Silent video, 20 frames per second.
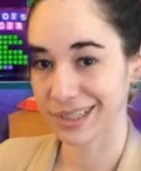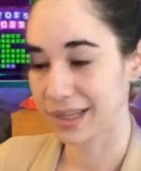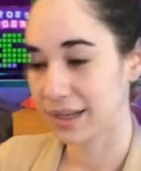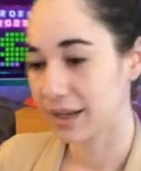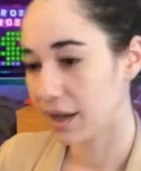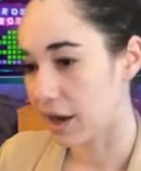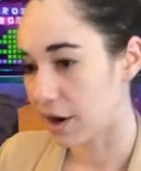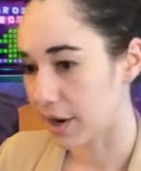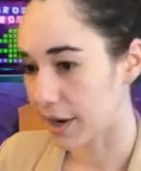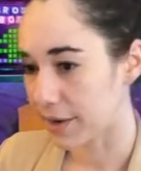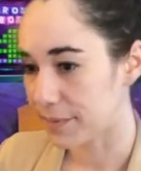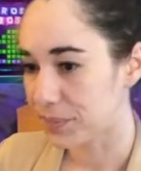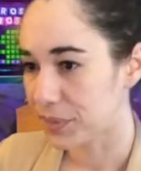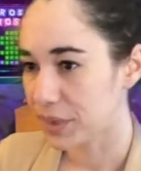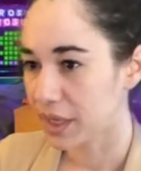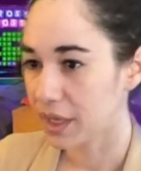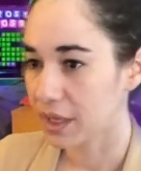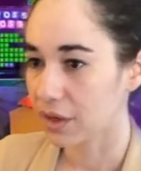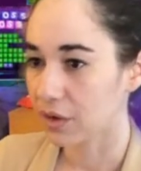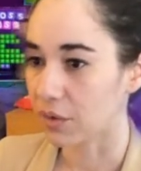All right,
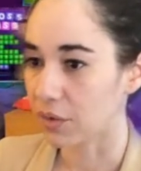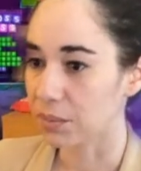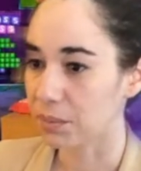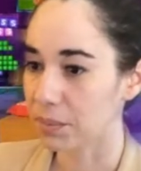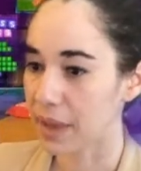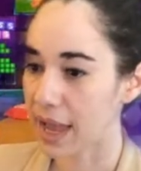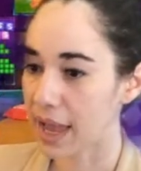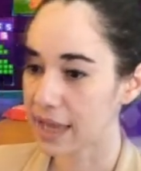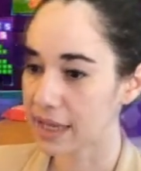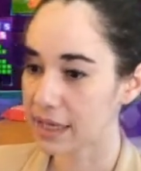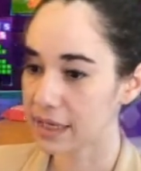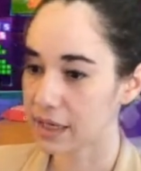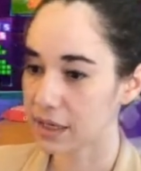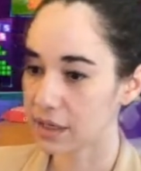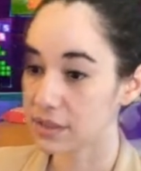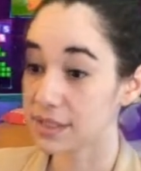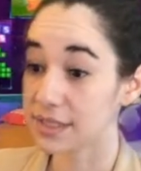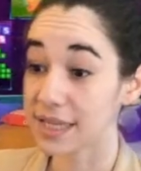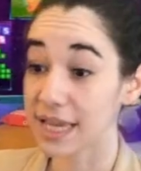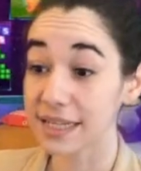going back,
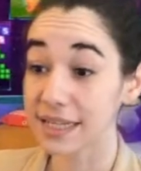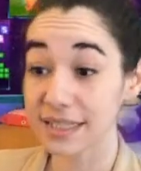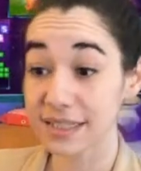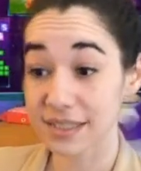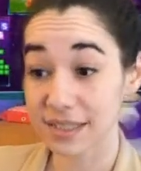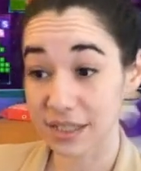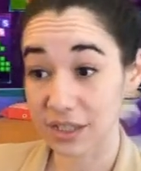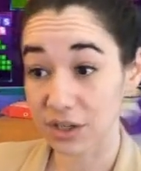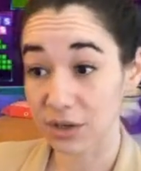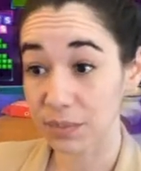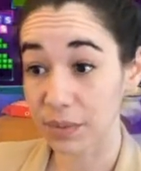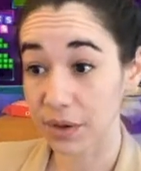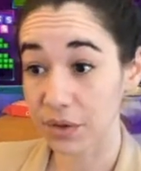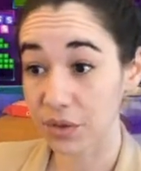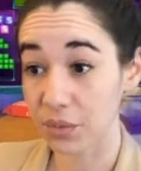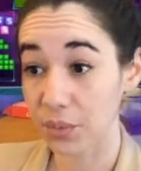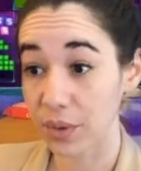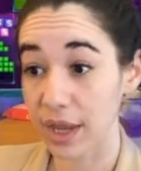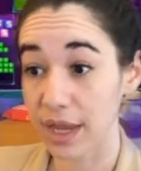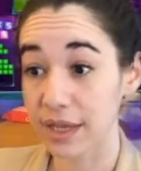settings here, by the way,